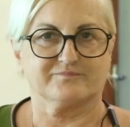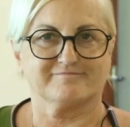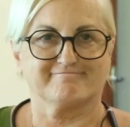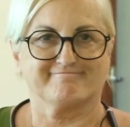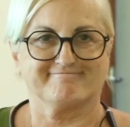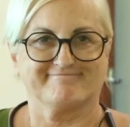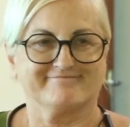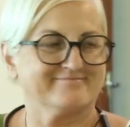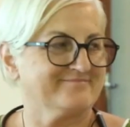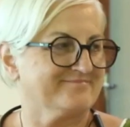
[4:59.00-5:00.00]

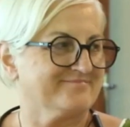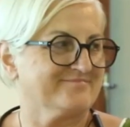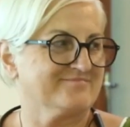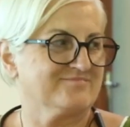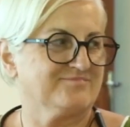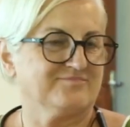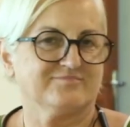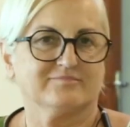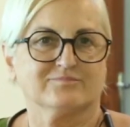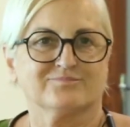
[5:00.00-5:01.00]

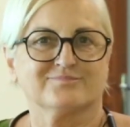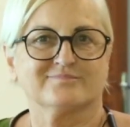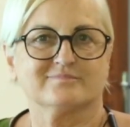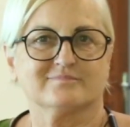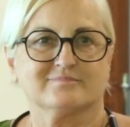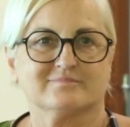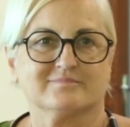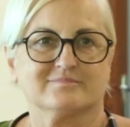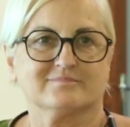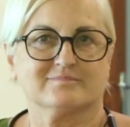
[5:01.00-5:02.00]

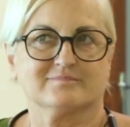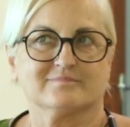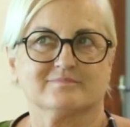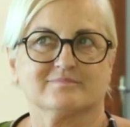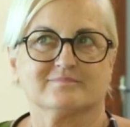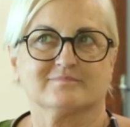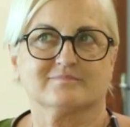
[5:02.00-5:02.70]
The person shown says nothing.